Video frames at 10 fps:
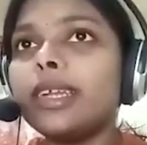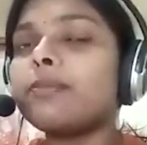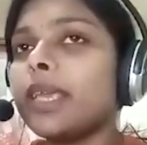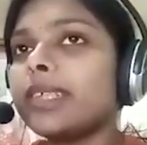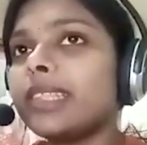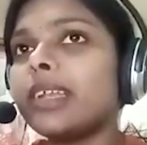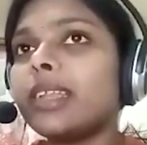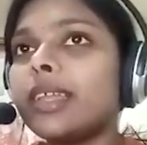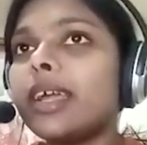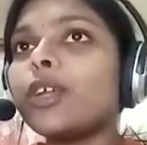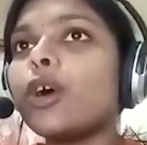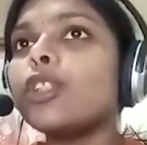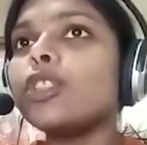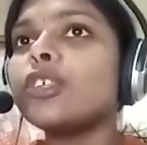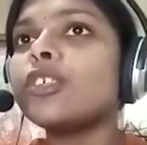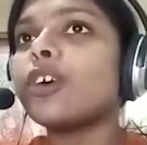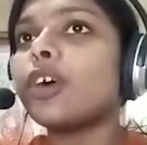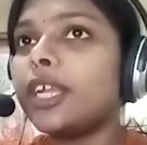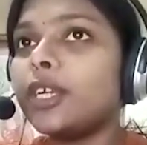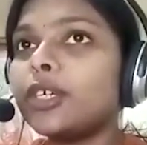It speaks that on the
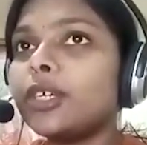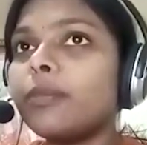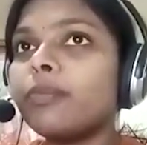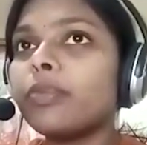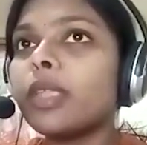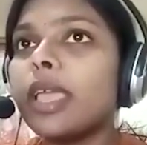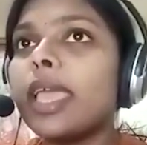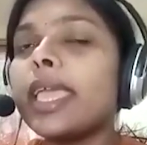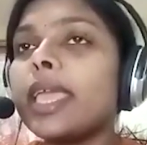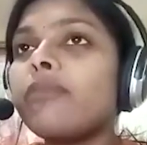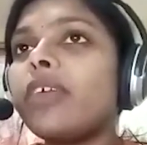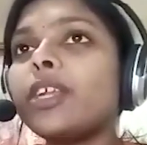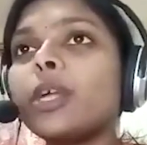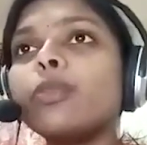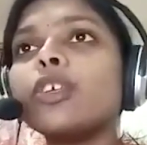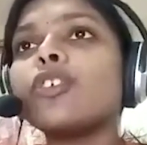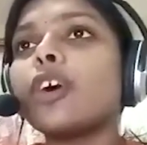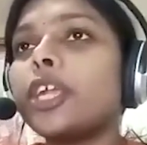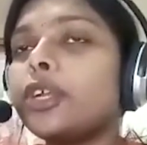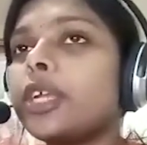surrender, effect of the
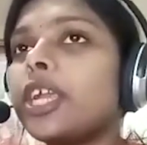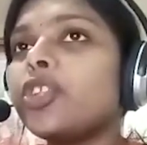surrender